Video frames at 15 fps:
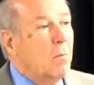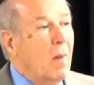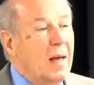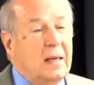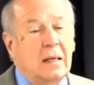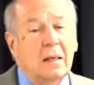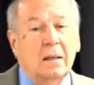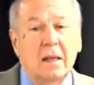
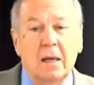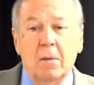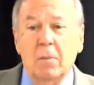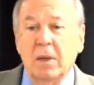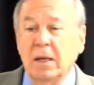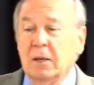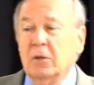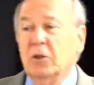making them
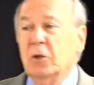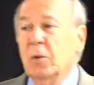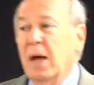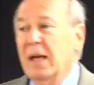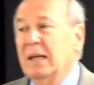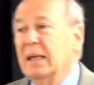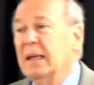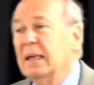into
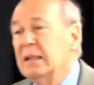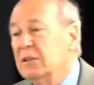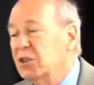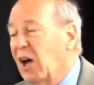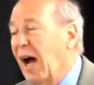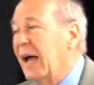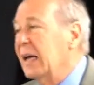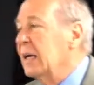a
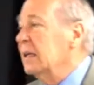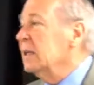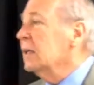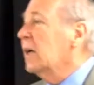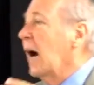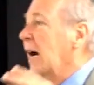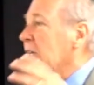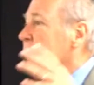giant
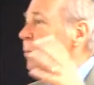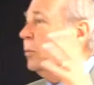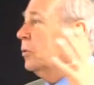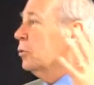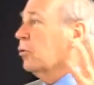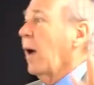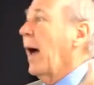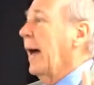gospel
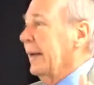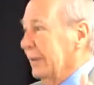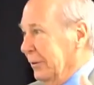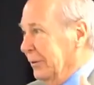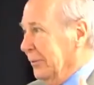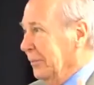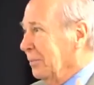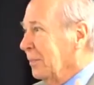tract,
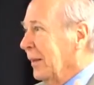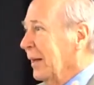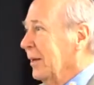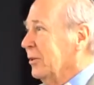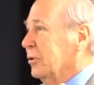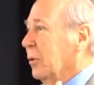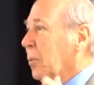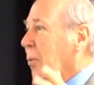
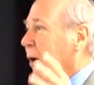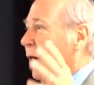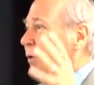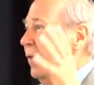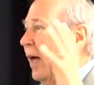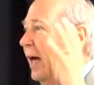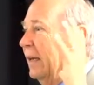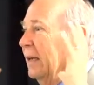to where
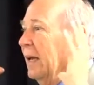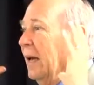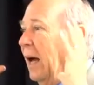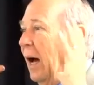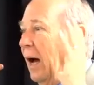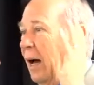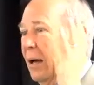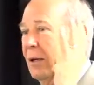that,
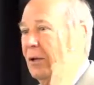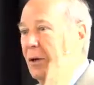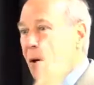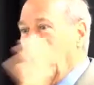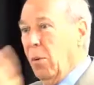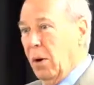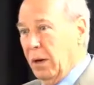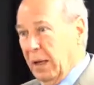
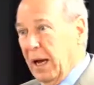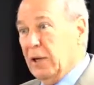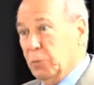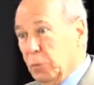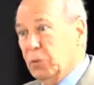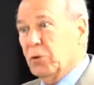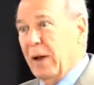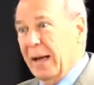what a
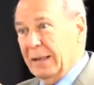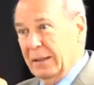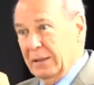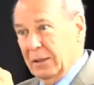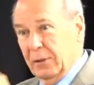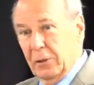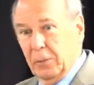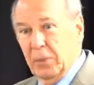gospel tract is, a
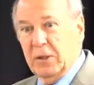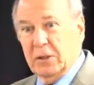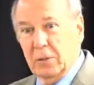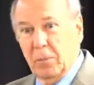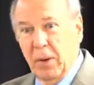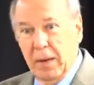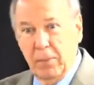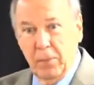little piece of
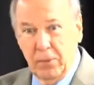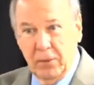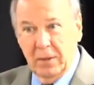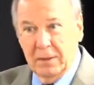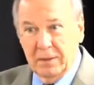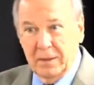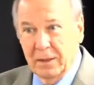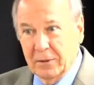paper
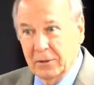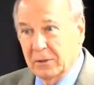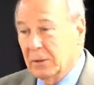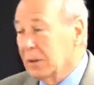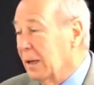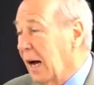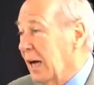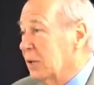that tells the
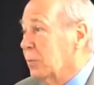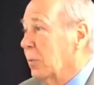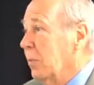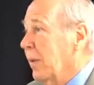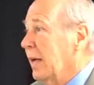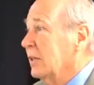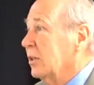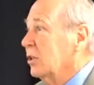gospel
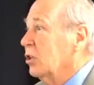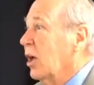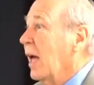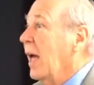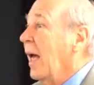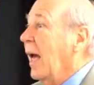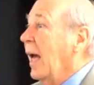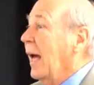message.
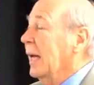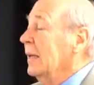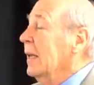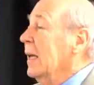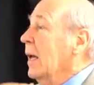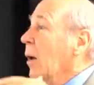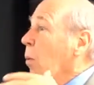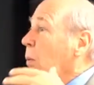And
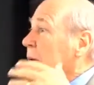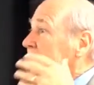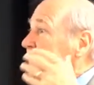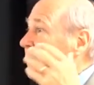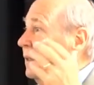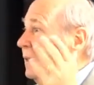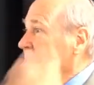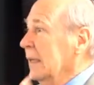we
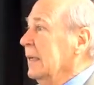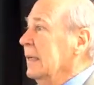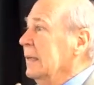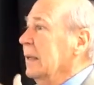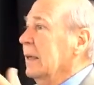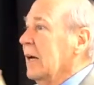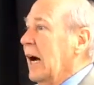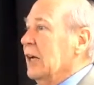see
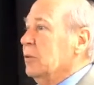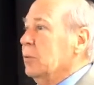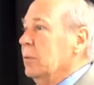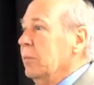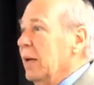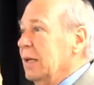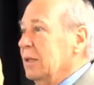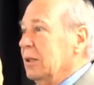the gospel
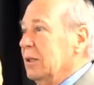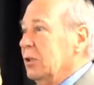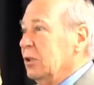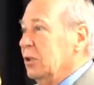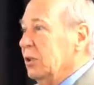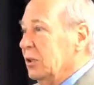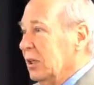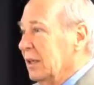
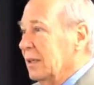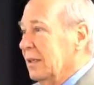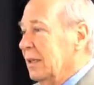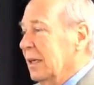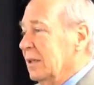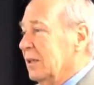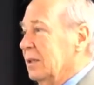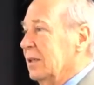message
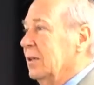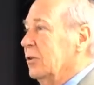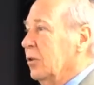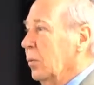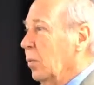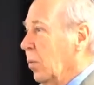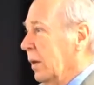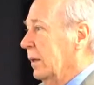condensed into
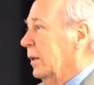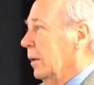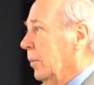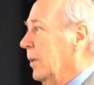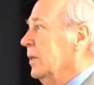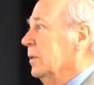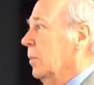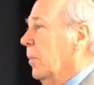one little
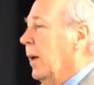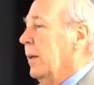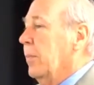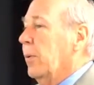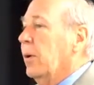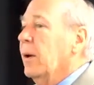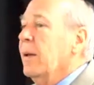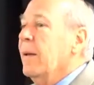piece of paper.